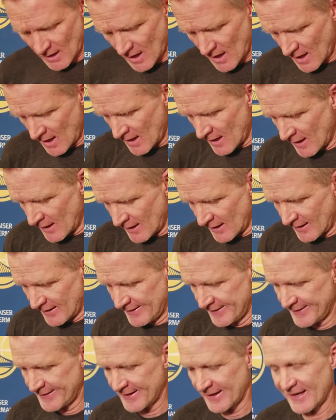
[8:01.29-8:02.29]
Uh,
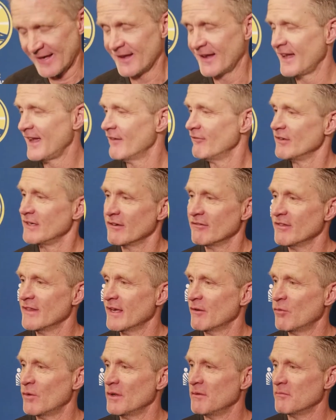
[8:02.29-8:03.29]
I, I, haven't given
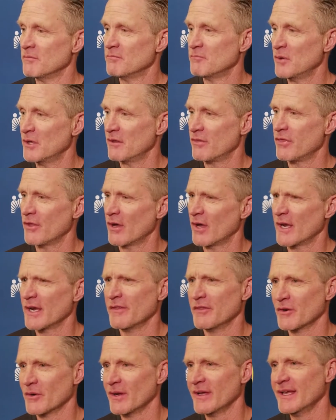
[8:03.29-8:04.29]
that one bit of thought, and
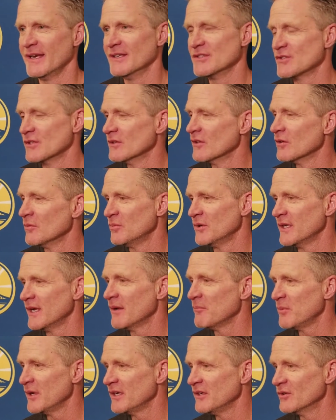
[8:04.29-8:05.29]
there it is a little bit
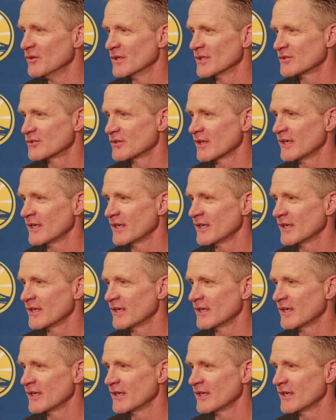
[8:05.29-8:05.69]
ambiguous.